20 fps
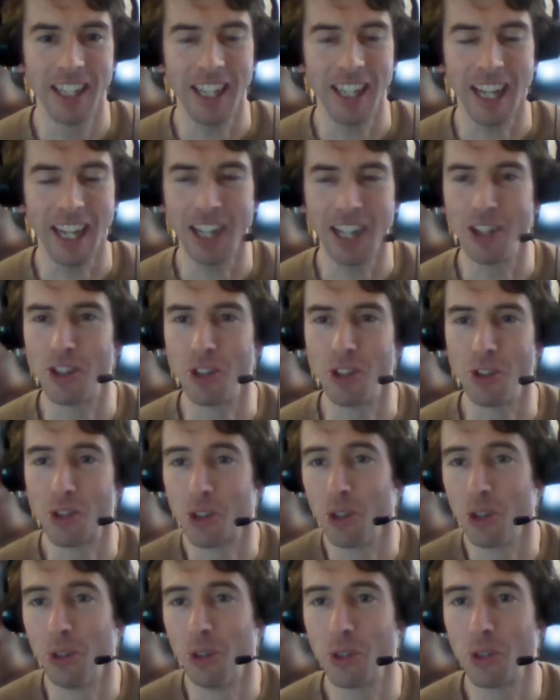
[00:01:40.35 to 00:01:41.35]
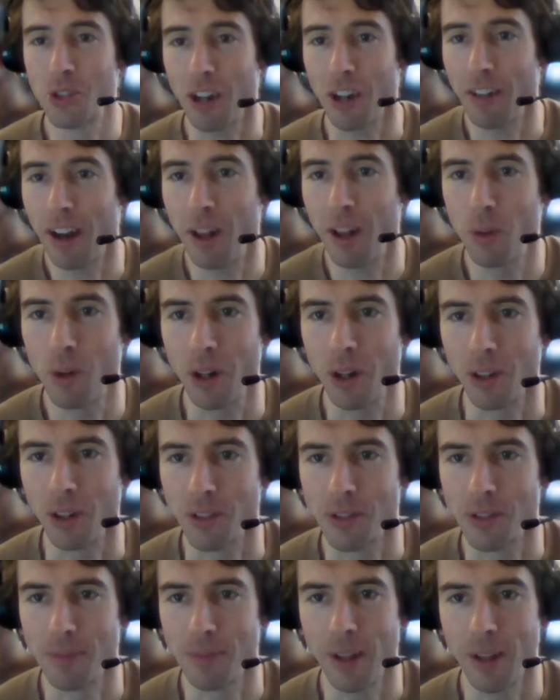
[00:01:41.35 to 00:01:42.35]
into schools around the
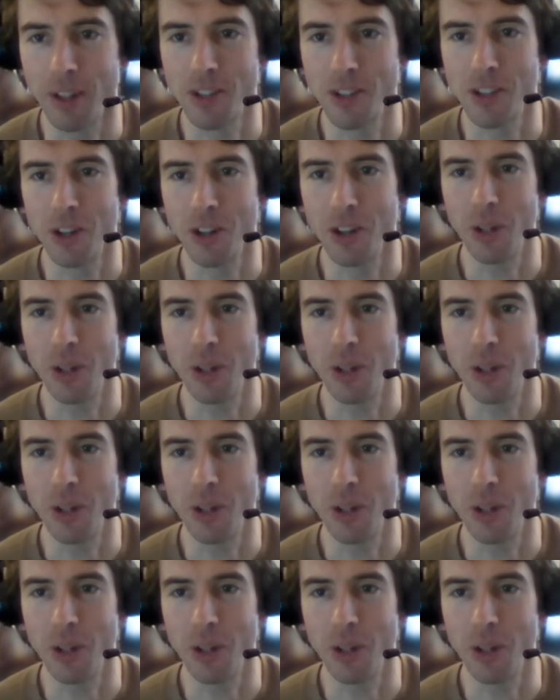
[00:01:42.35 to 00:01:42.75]
world. And so